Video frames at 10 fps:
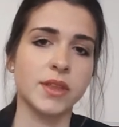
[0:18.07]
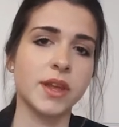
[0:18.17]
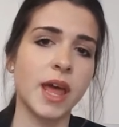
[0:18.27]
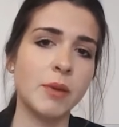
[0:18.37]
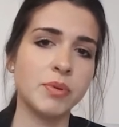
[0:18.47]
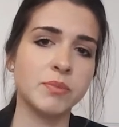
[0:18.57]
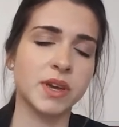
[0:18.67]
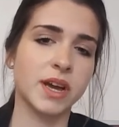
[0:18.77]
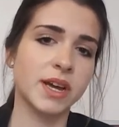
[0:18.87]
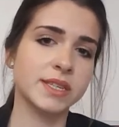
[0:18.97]
That happened
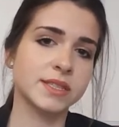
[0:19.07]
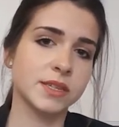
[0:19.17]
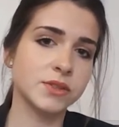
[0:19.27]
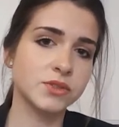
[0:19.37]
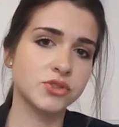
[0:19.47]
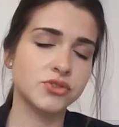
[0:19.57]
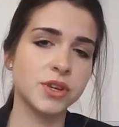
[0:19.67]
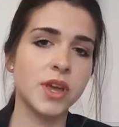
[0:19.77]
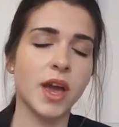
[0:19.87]
because industry,